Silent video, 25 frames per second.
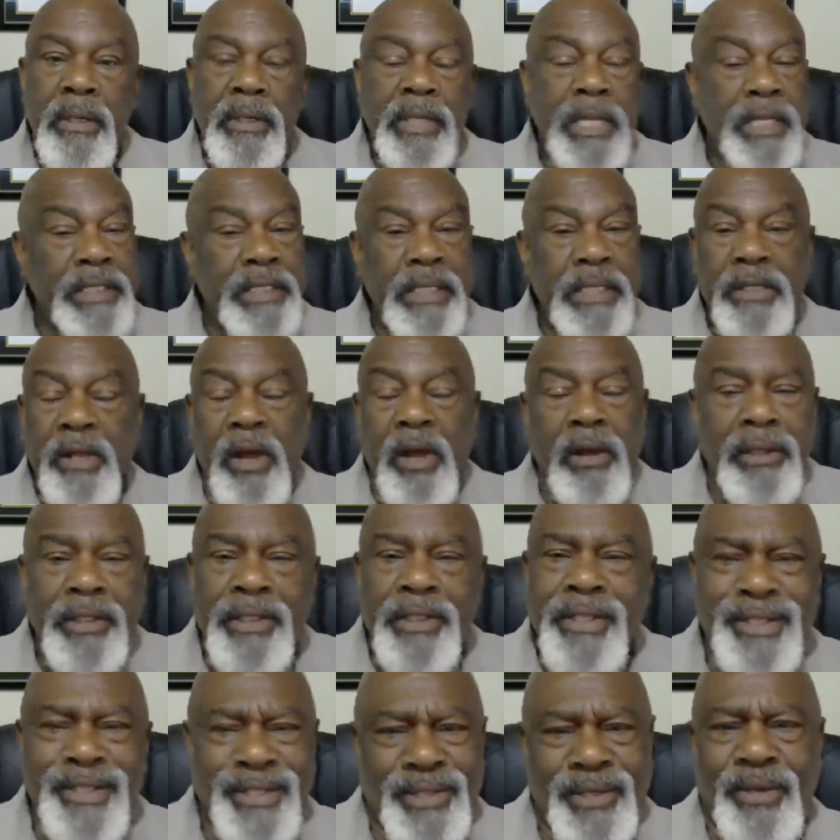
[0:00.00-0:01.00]
This is all
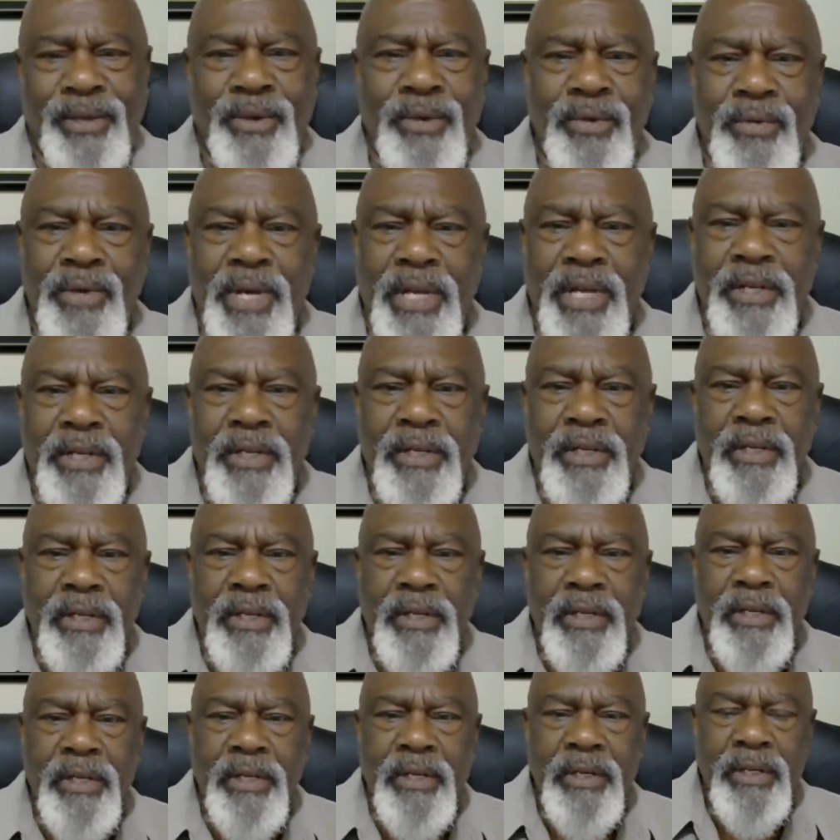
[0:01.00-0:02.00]
it is to it.
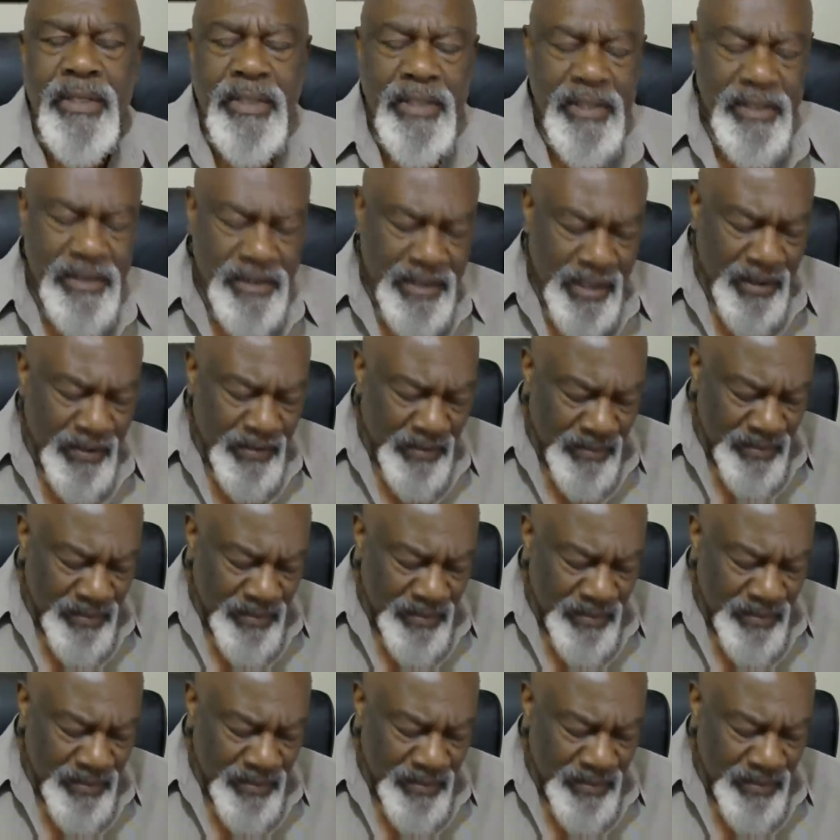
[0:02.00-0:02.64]
So,